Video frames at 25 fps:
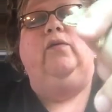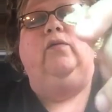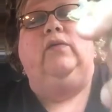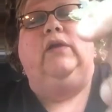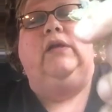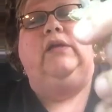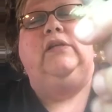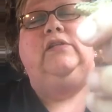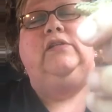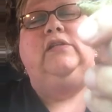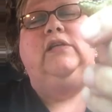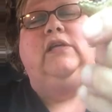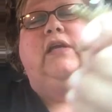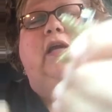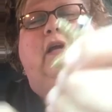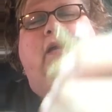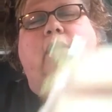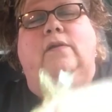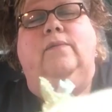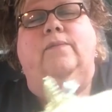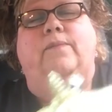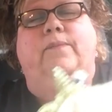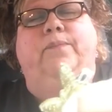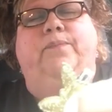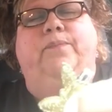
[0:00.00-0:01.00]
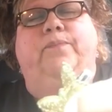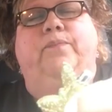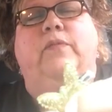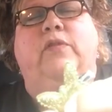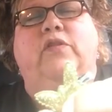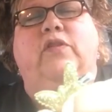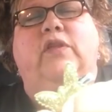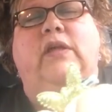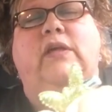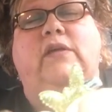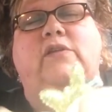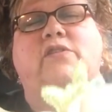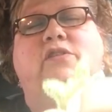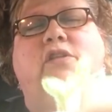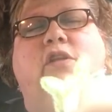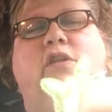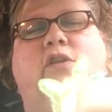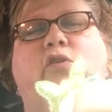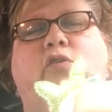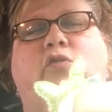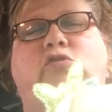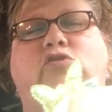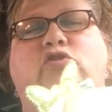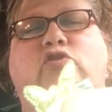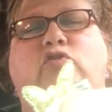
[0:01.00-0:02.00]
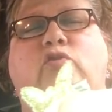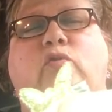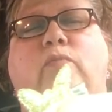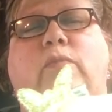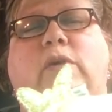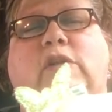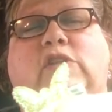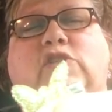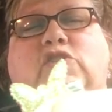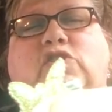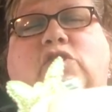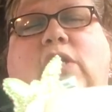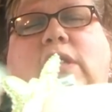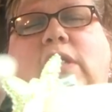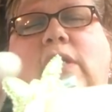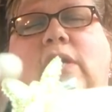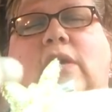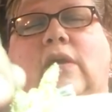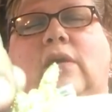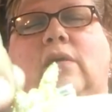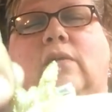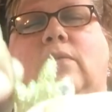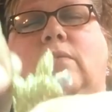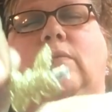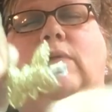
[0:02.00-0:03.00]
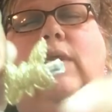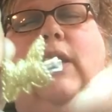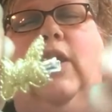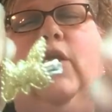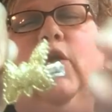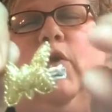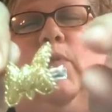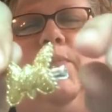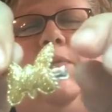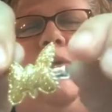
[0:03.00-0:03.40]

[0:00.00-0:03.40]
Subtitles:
don't like to get things that look too much like hair